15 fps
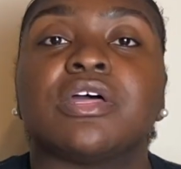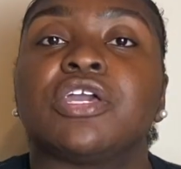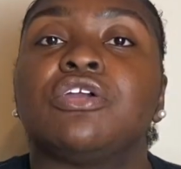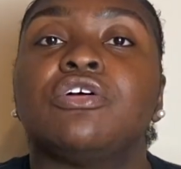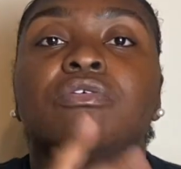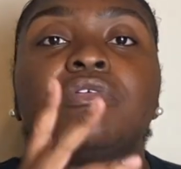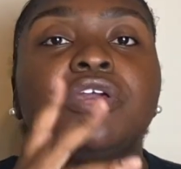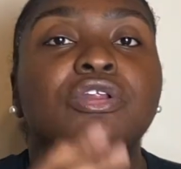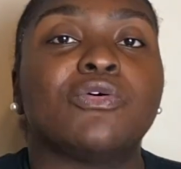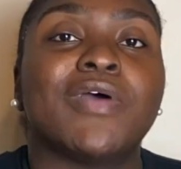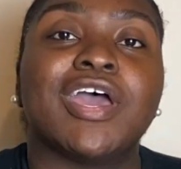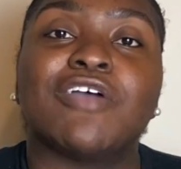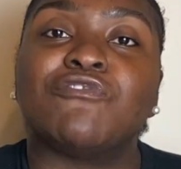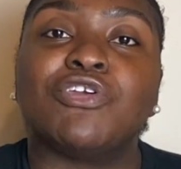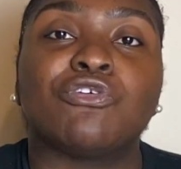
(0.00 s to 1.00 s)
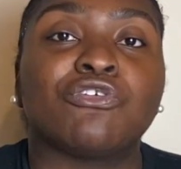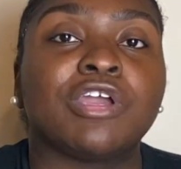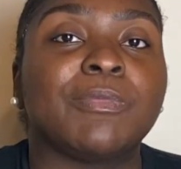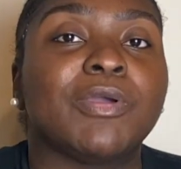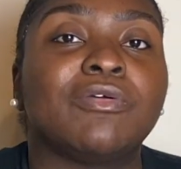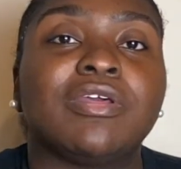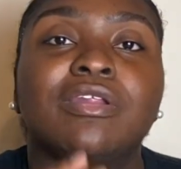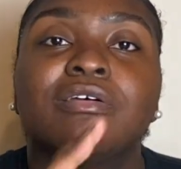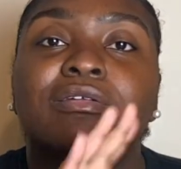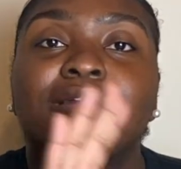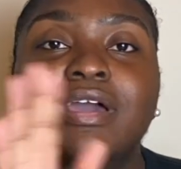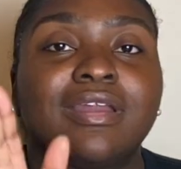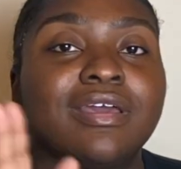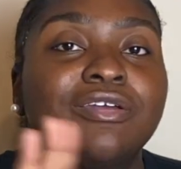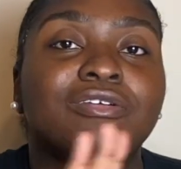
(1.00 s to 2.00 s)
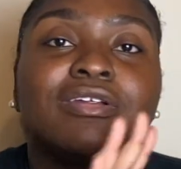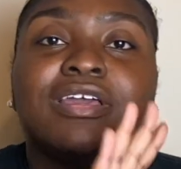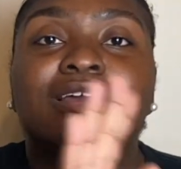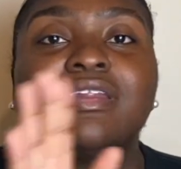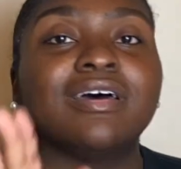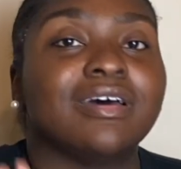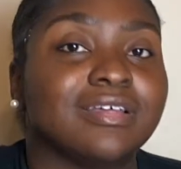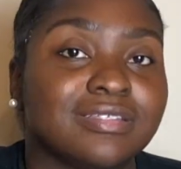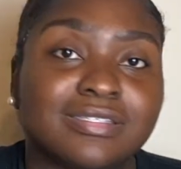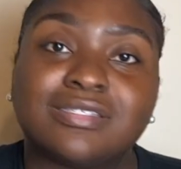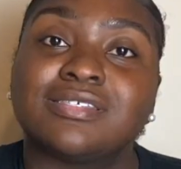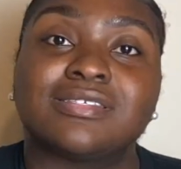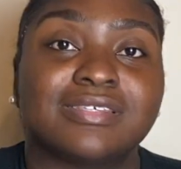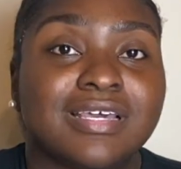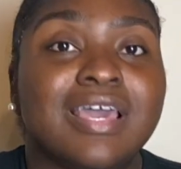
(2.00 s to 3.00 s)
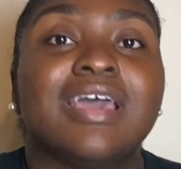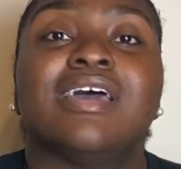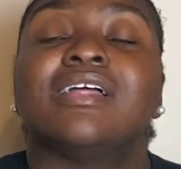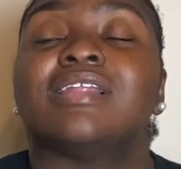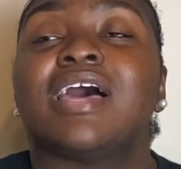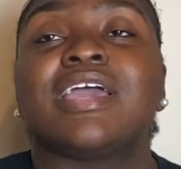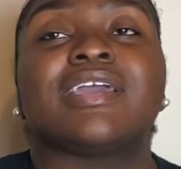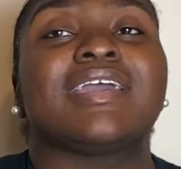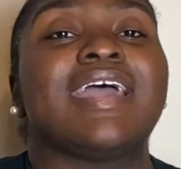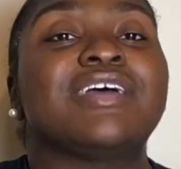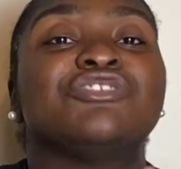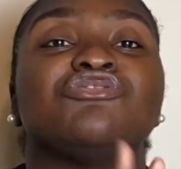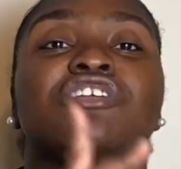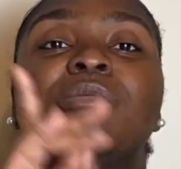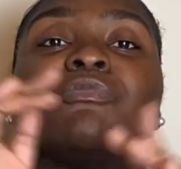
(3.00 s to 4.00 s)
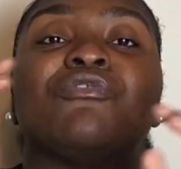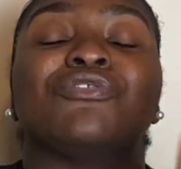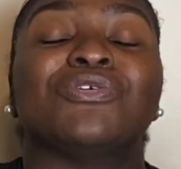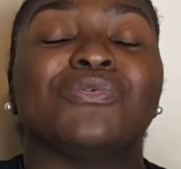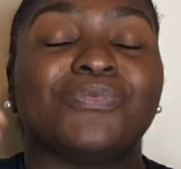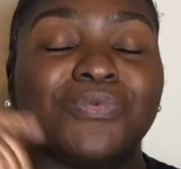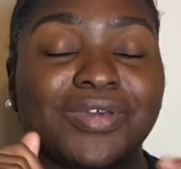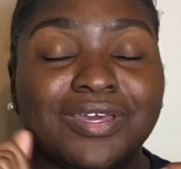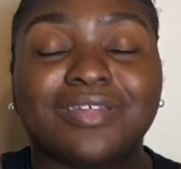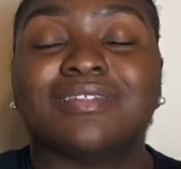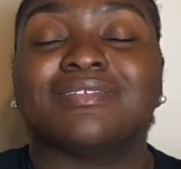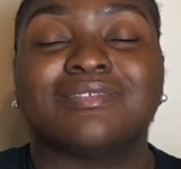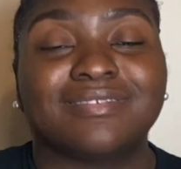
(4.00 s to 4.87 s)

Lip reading: Like you don't need no heavy cream, you don't need nothing like that. You don't need that. Like cashew cream for the win.